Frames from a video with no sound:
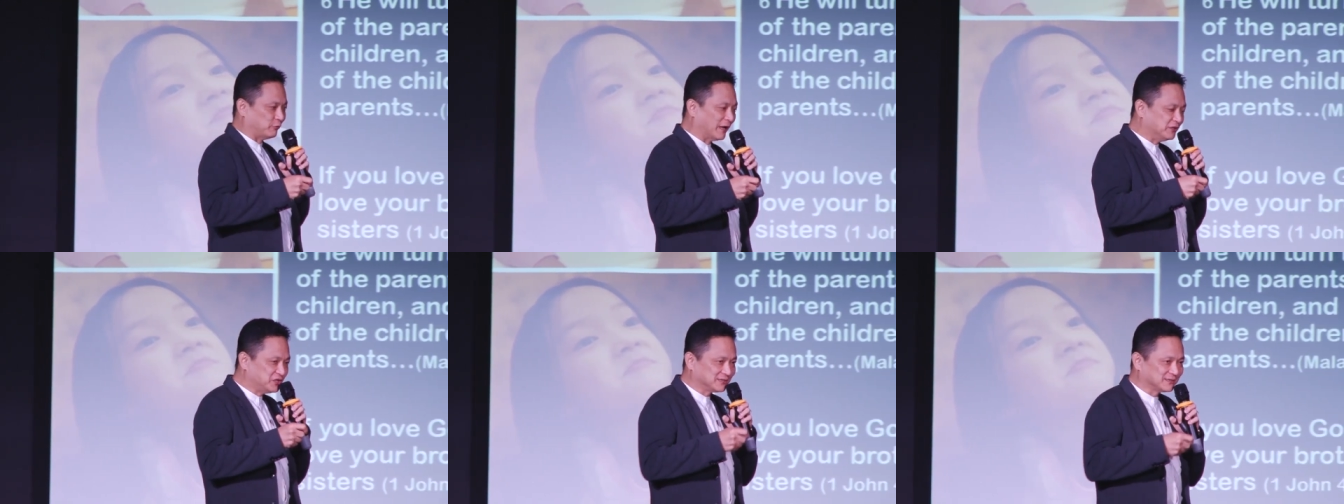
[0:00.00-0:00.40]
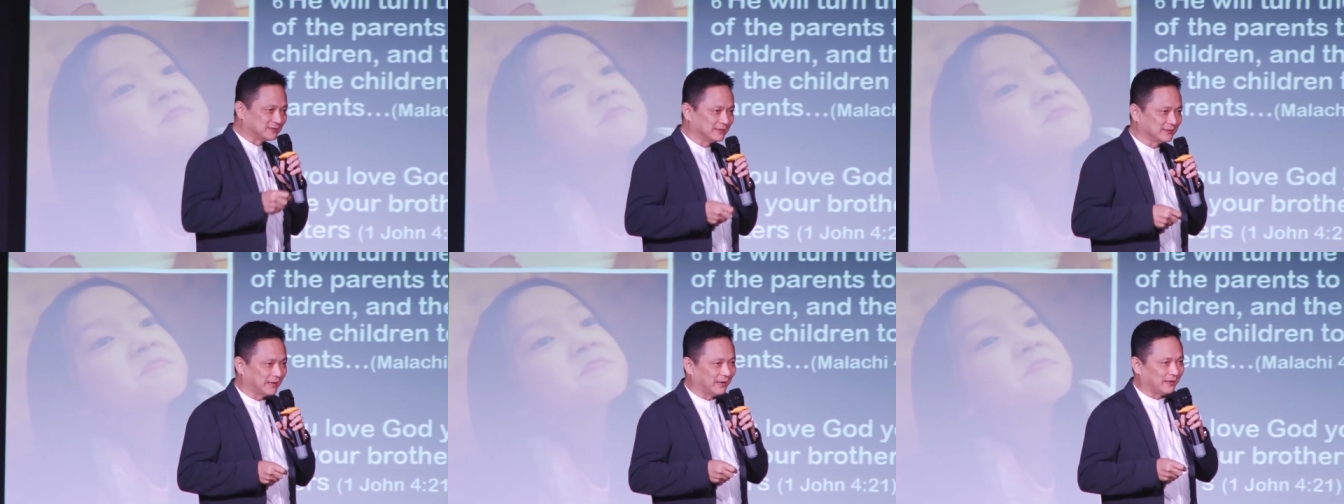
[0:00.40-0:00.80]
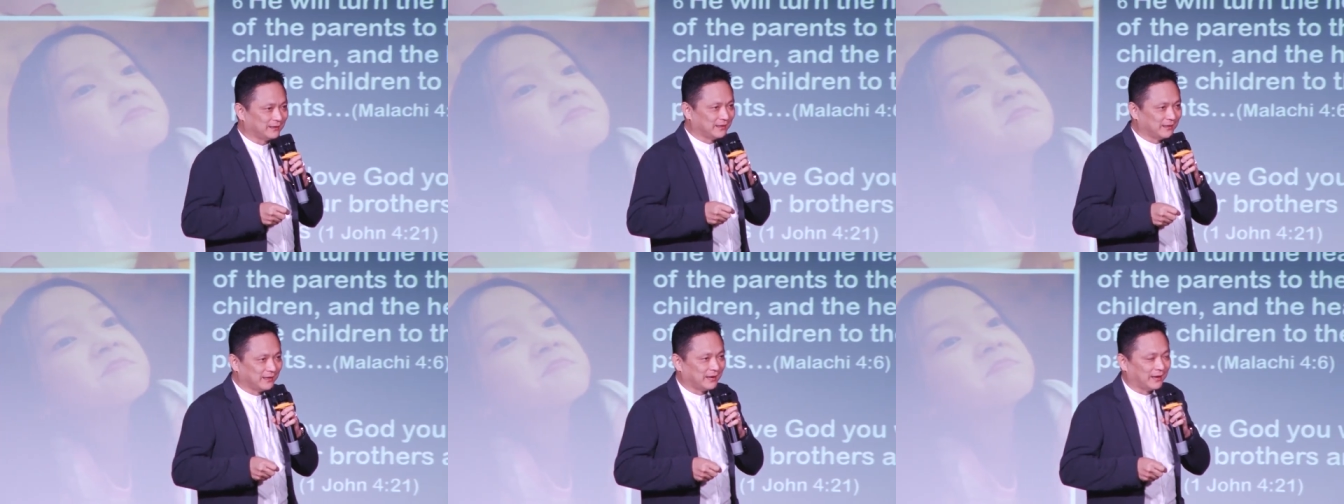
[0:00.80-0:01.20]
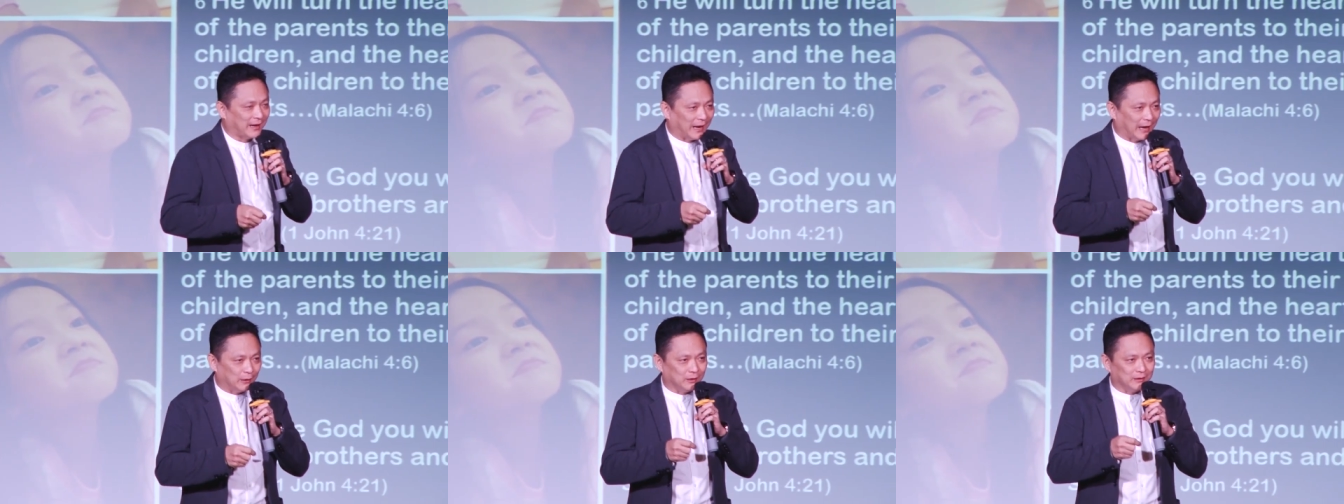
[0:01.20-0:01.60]
registered
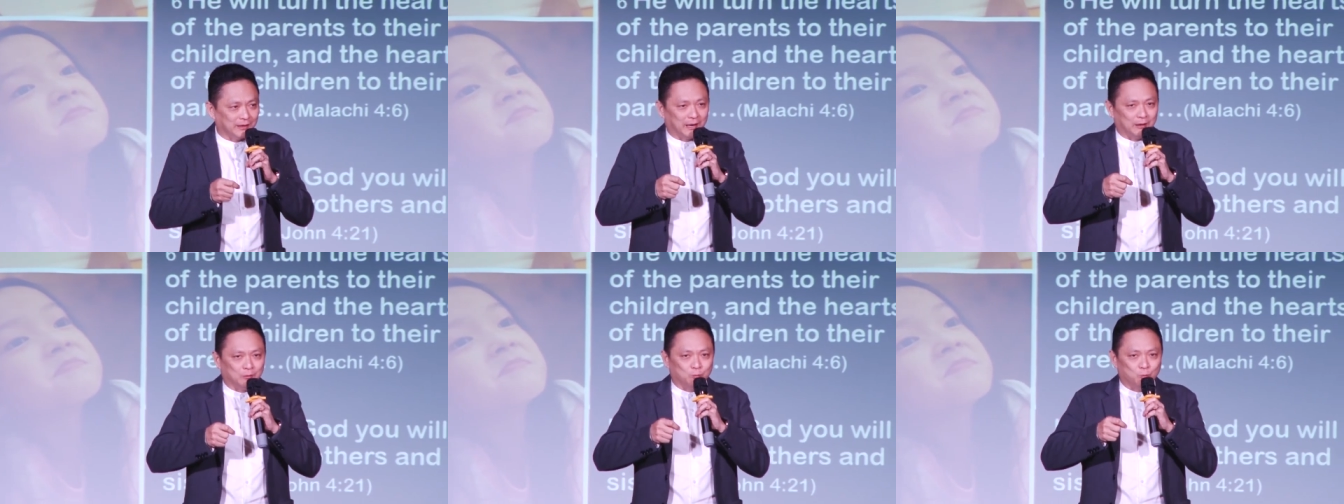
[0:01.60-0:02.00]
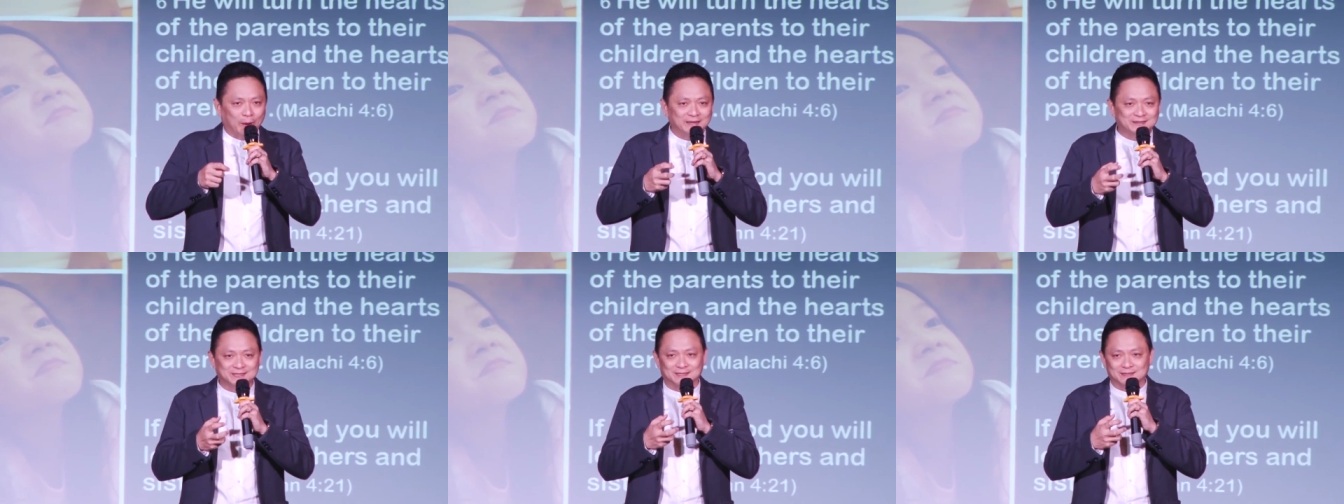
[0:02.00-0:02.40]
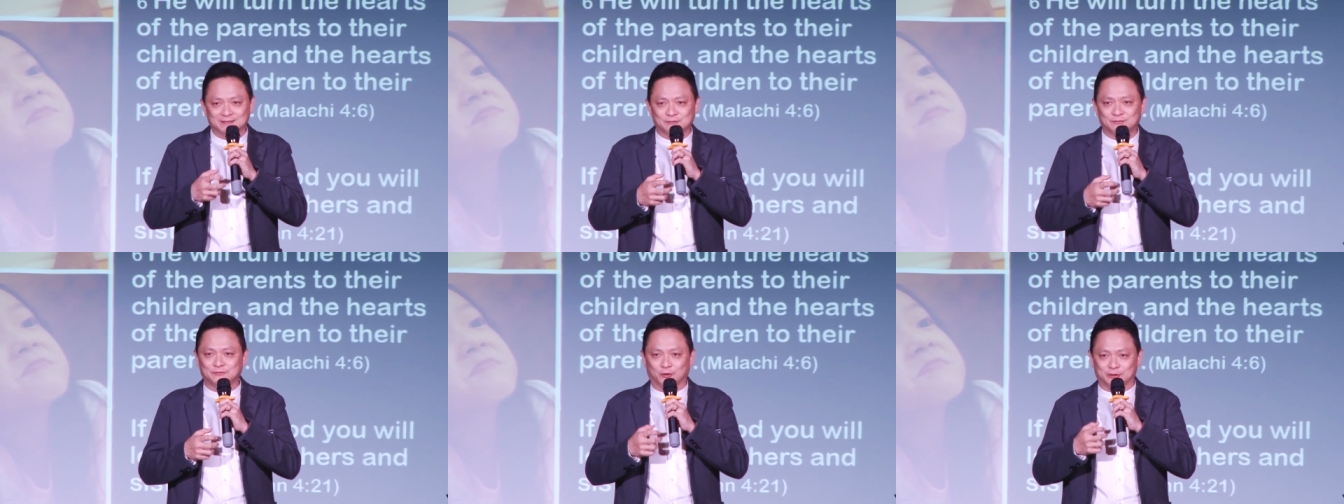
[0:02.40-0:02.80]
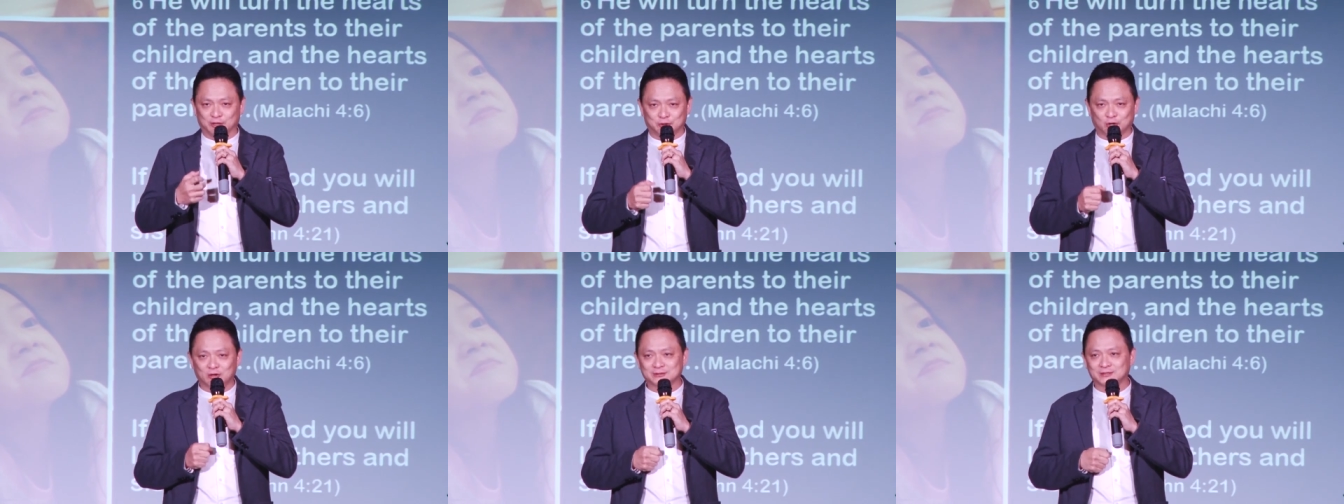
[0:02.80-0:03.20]
and, and waited for
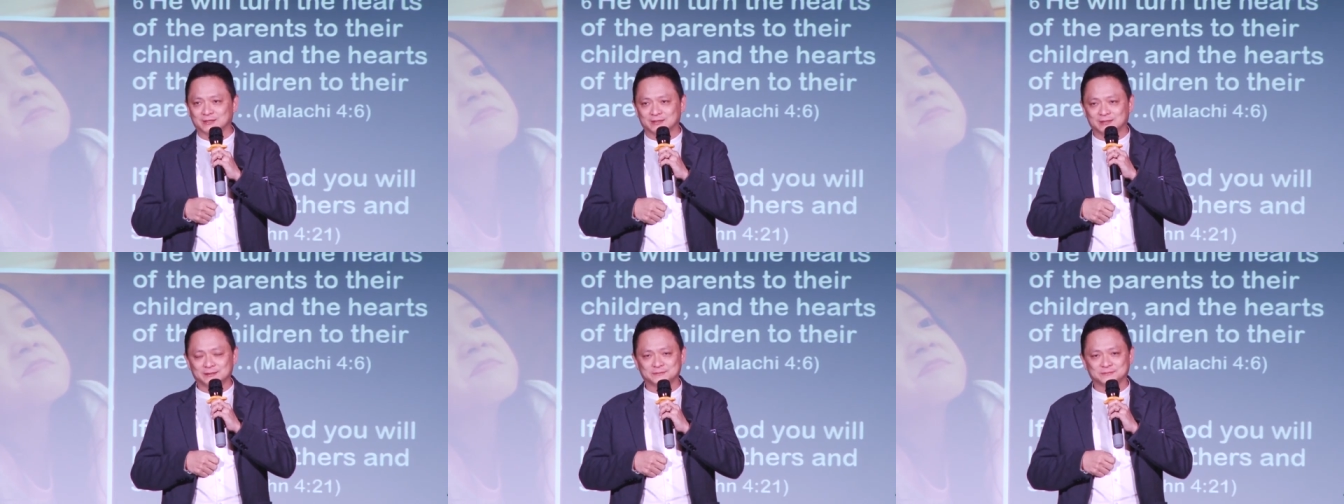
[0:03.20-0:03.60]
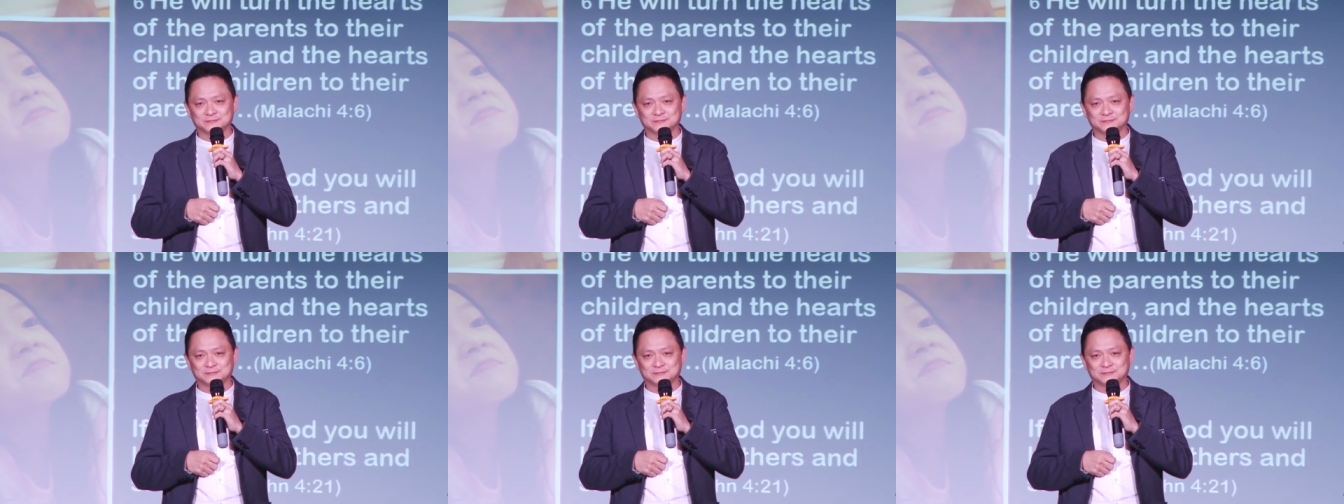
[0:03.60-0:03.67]
the doctor.